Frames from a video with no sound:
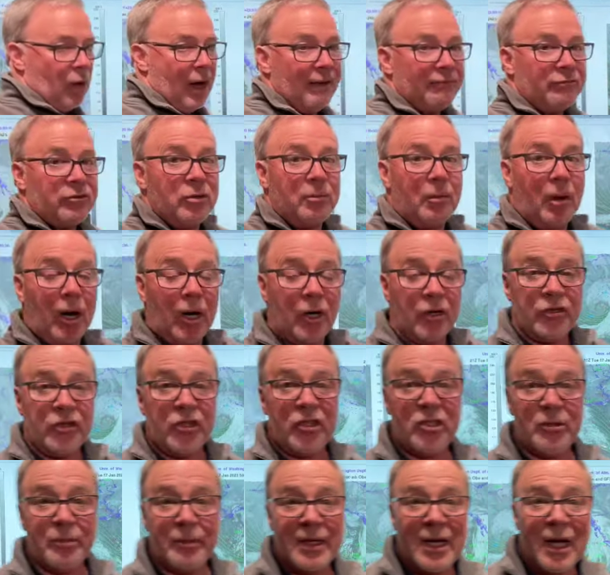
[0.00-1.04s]
have tomorrow's
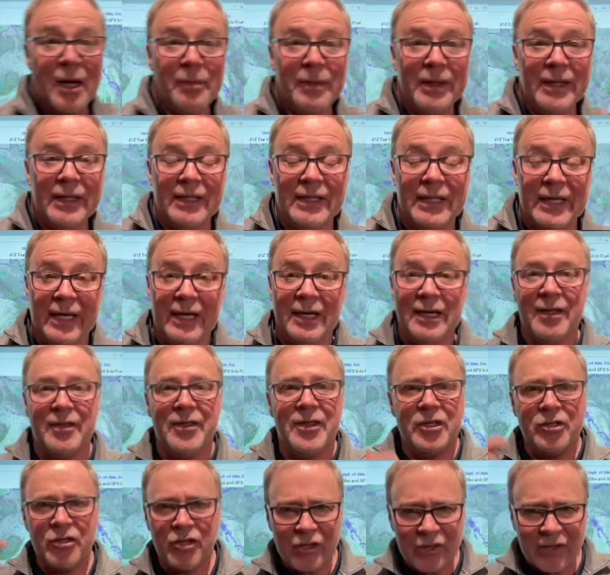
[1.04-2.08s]
system coming in. And
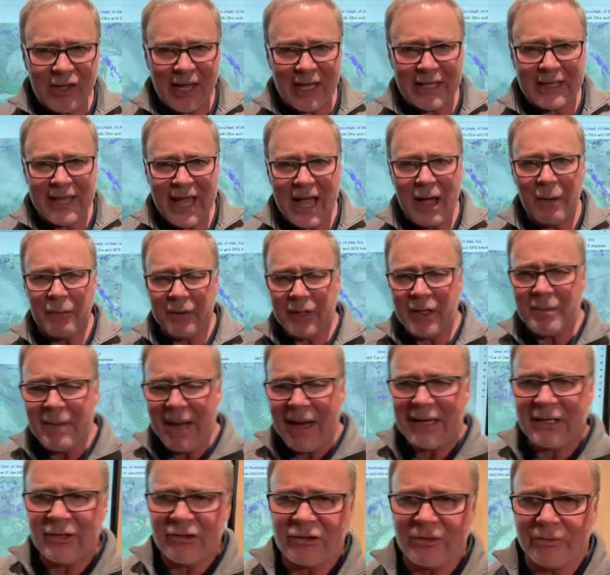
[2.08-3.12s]
then just like that, we'll get
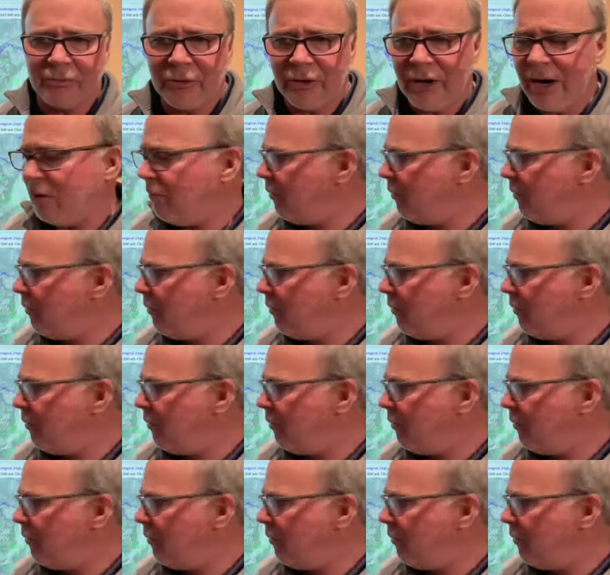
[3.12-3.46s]
back to some dry